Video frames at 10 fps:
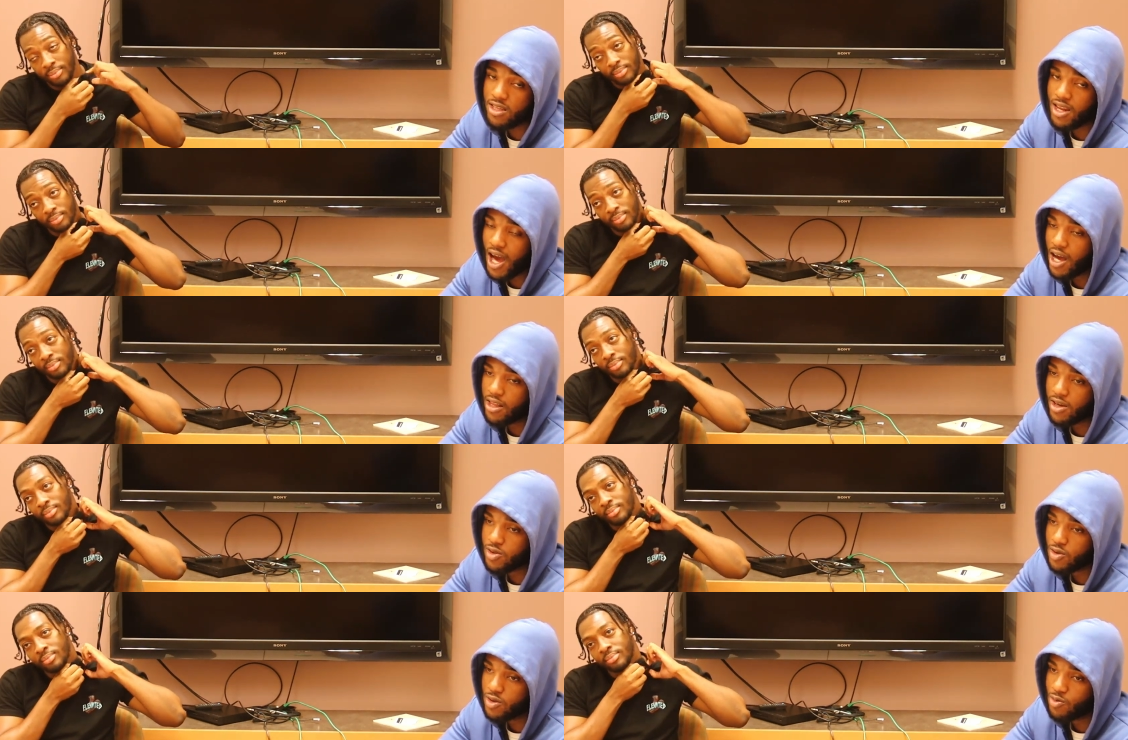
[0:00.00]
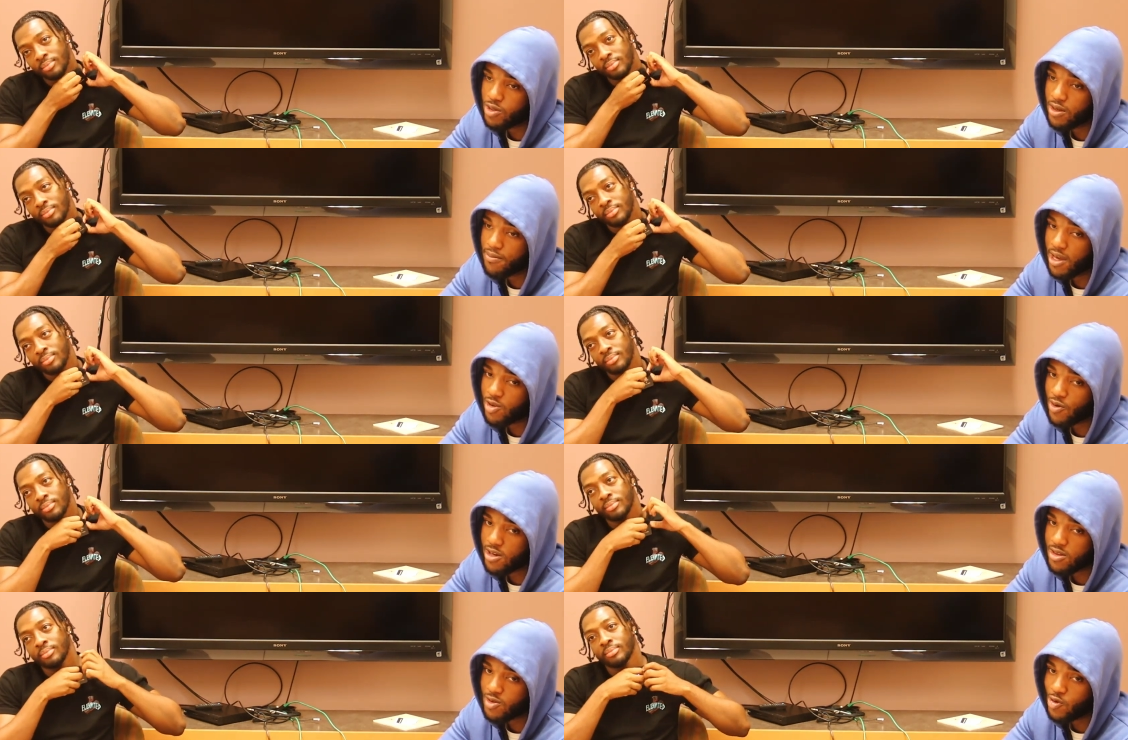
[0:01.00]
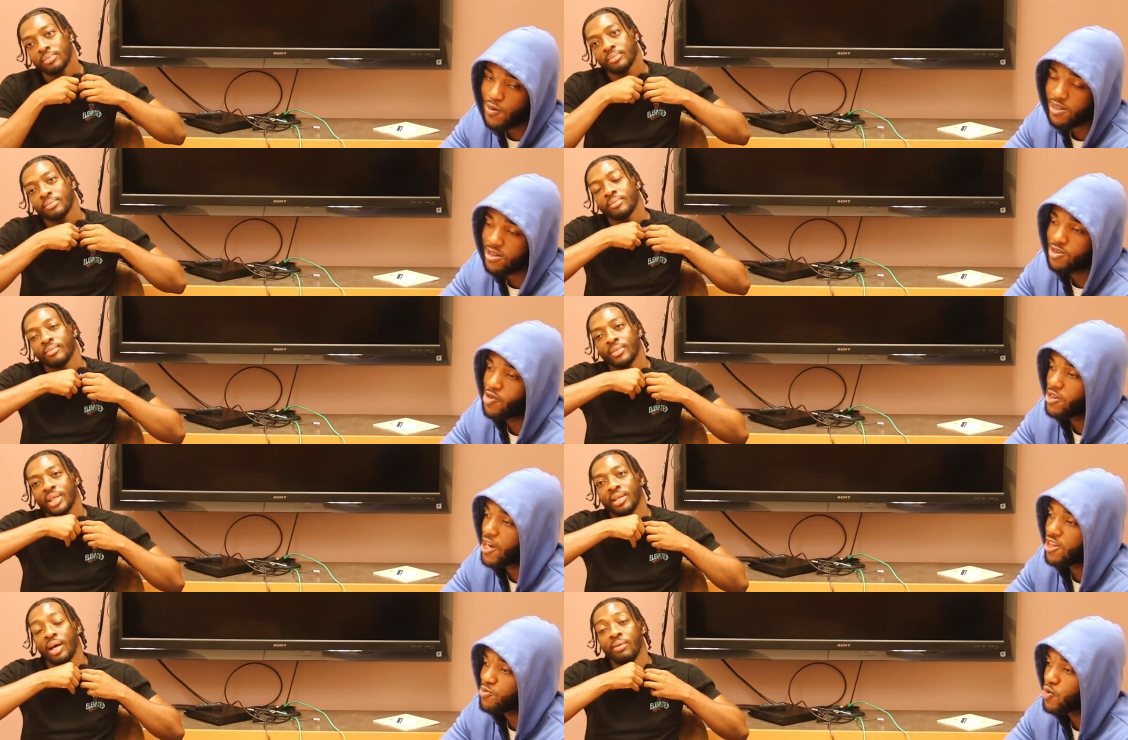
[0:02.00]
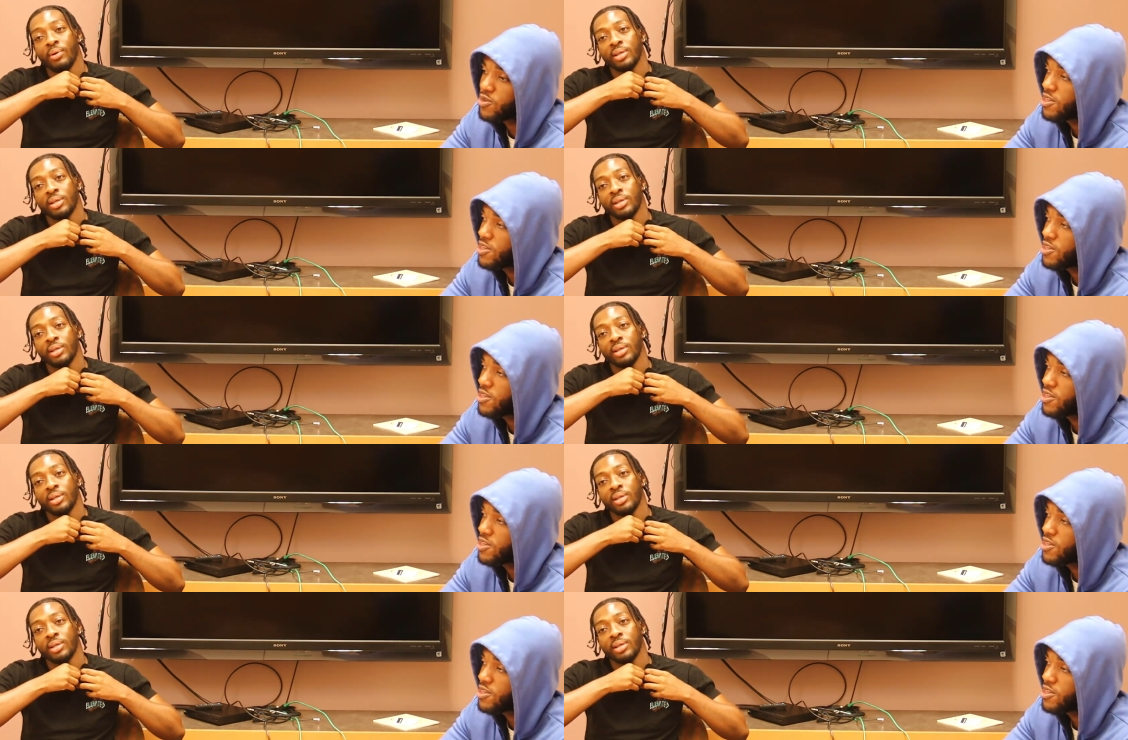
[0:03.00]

Speaker 1: I seen the highlights though with the men's racing too. My son Noah Lyles I